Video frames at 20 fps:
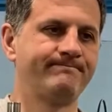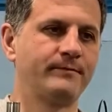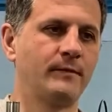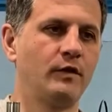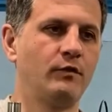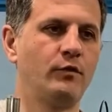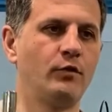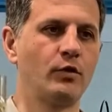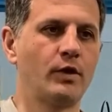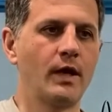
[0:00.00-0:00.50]

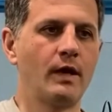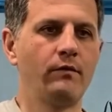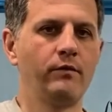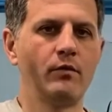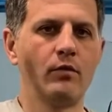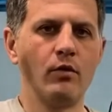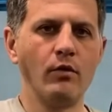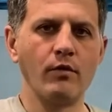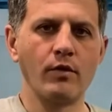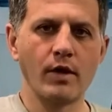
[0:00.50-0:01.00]
If you have
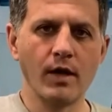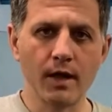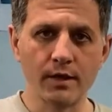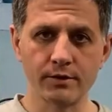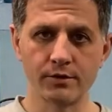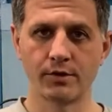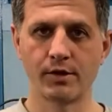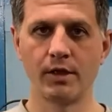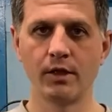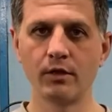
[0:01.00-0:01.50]
over
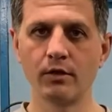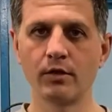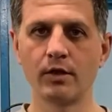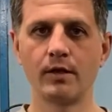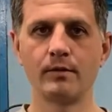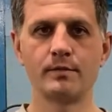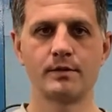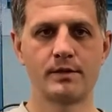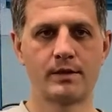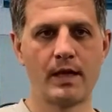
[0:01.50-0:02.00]
100
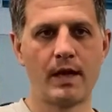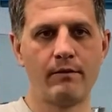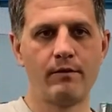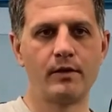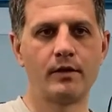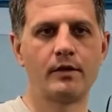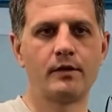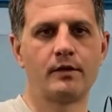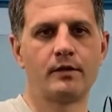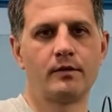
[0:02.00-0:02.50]
kilograms,
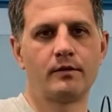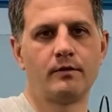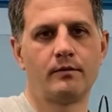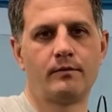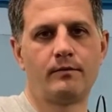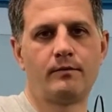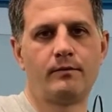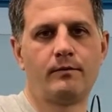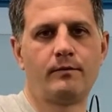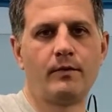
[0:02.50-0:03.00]
having
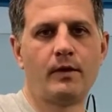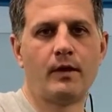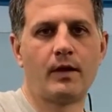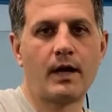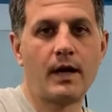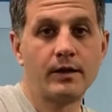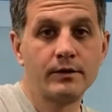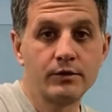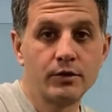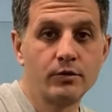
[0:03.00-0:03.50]

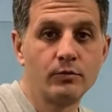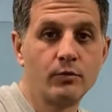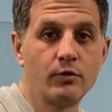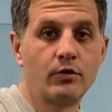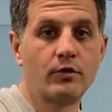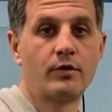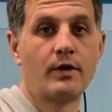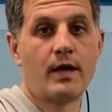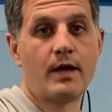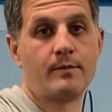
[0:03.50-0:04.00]
100 more
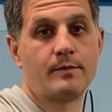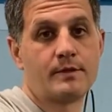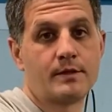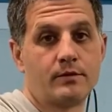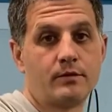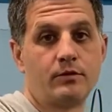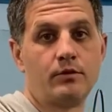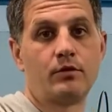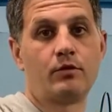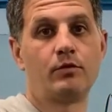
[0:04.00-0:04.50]
grams
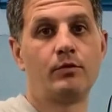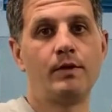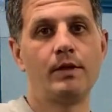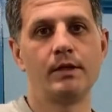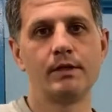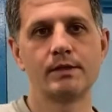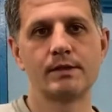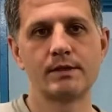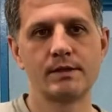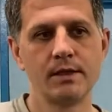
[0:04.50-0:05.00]
on your
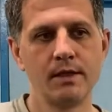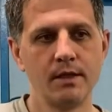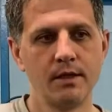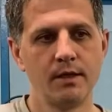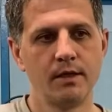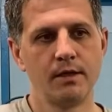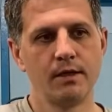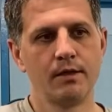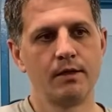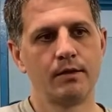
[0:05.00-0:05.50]
wheels
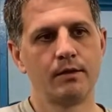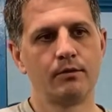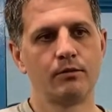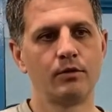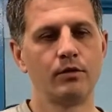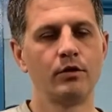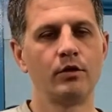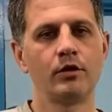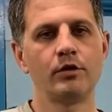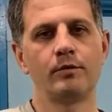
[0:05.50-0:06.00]
will
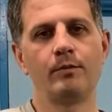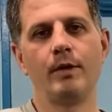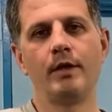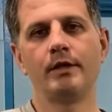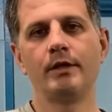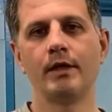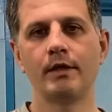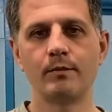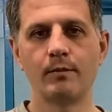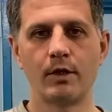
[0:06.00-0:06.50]
not make
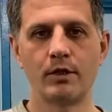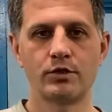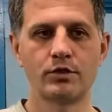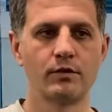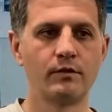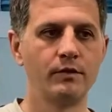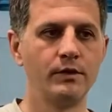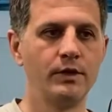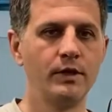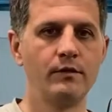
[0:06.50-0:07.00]
that much
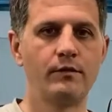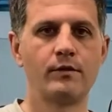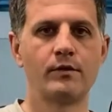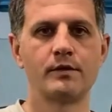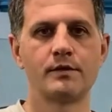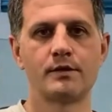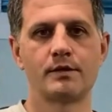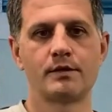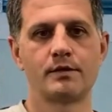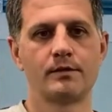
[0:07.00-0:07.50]
of a
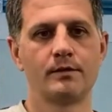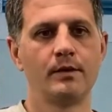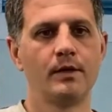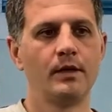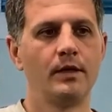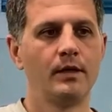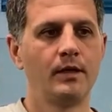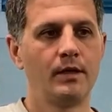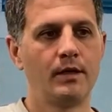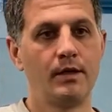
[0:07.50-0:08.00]
difference
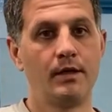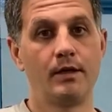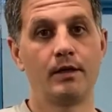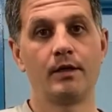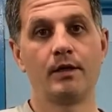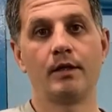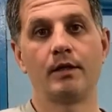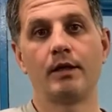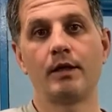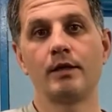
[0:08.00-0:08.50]

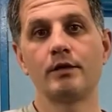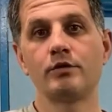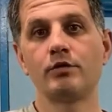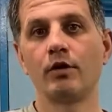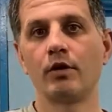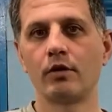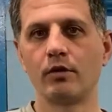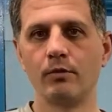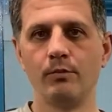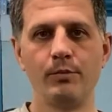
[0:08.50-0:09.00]
unless you
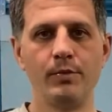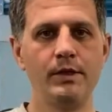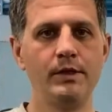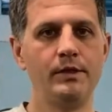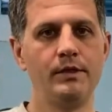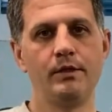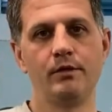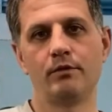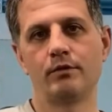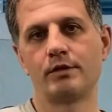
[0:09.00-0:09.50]
are
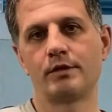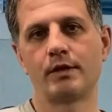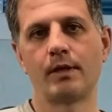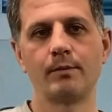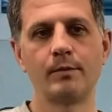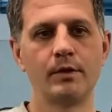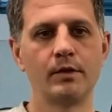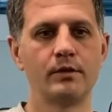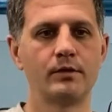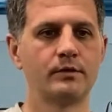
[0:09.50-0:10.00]
competing or
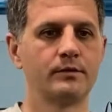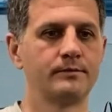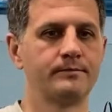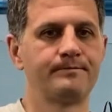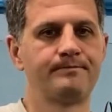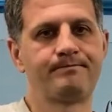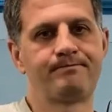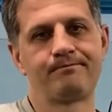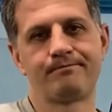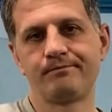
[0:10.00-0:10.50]
something.
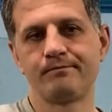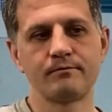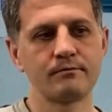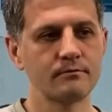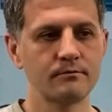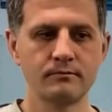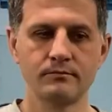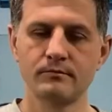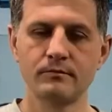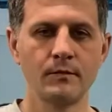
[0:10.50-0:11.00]

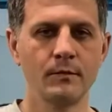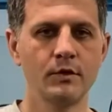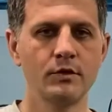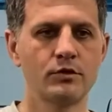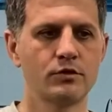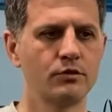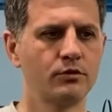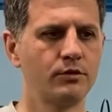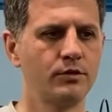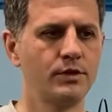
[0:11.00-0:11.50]

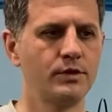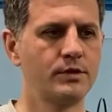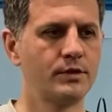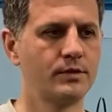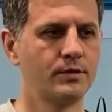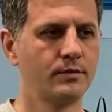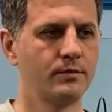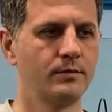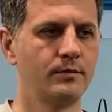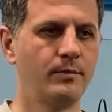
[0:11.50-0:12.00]
So it's
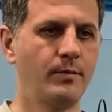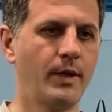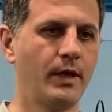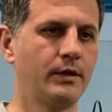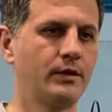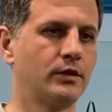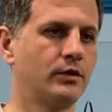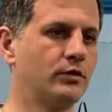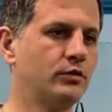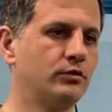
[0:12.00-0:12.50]

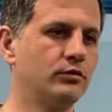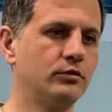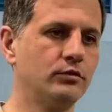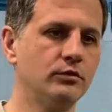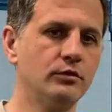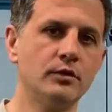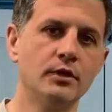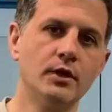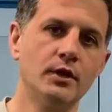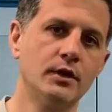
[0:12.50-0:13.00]
better
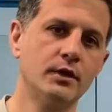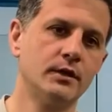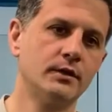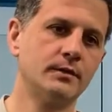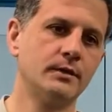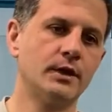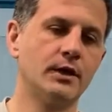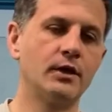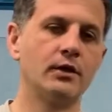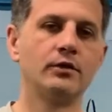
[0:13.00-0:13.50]
to
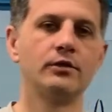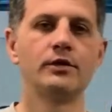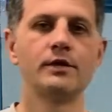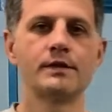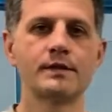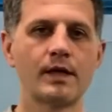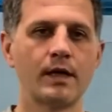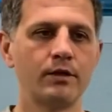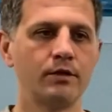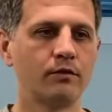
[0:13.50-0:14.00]
err on the
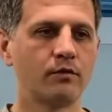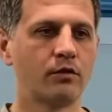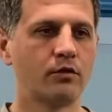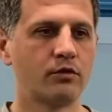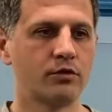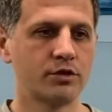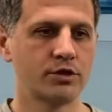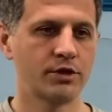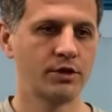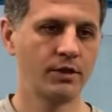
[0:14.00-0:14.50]
side of
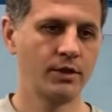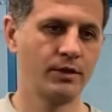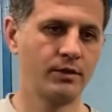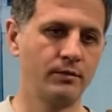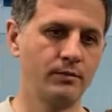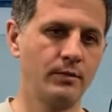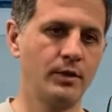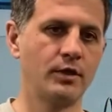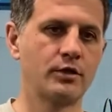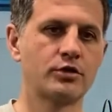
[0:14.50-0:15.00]
caution
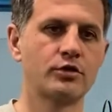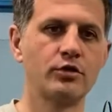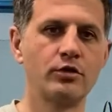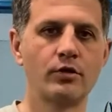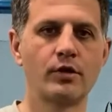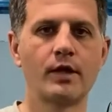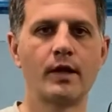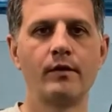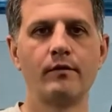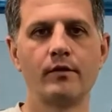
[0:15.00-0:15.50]
and make sure you
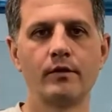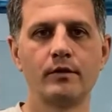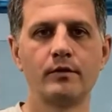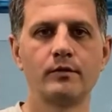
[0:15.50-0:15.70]
have a